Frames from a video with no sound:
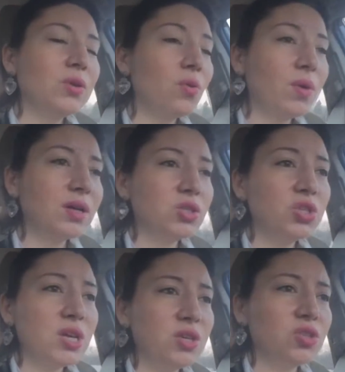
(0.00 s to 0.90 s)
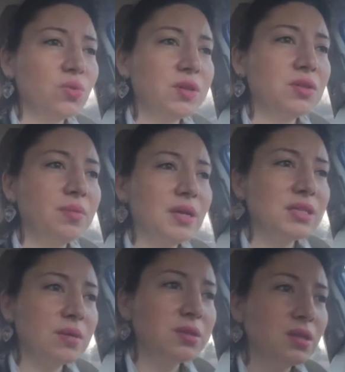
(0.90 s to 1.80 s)
You don't want to change. You want to be
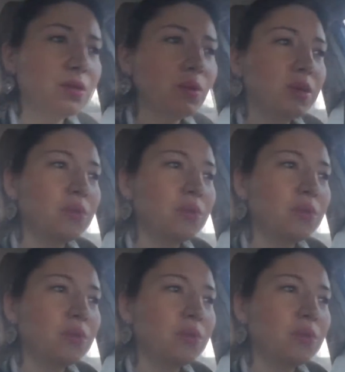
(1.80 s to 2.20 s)
accepted the way